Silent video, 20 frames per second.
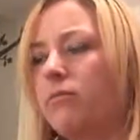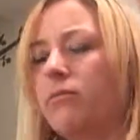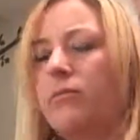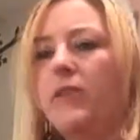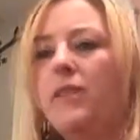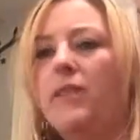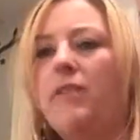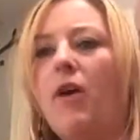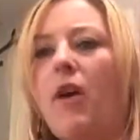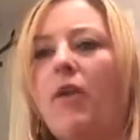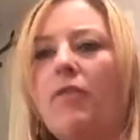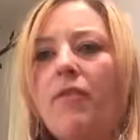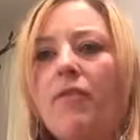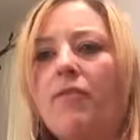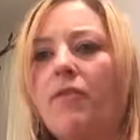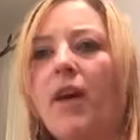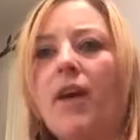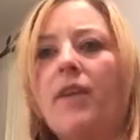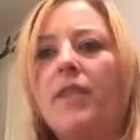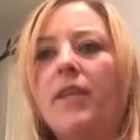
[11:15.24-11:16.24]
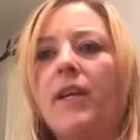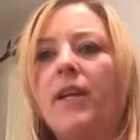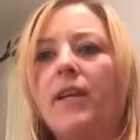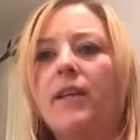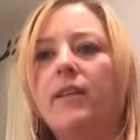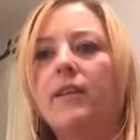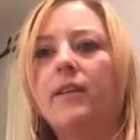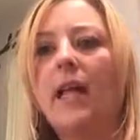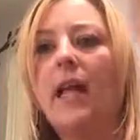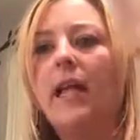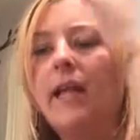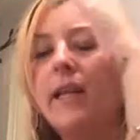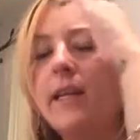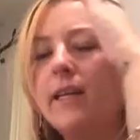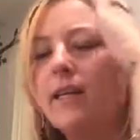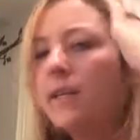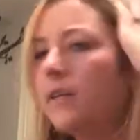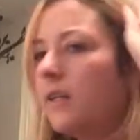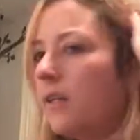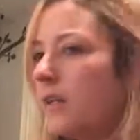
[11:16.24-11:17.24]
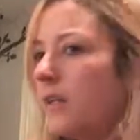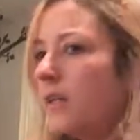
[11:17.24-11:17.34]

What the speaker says: live off of nothing. Like,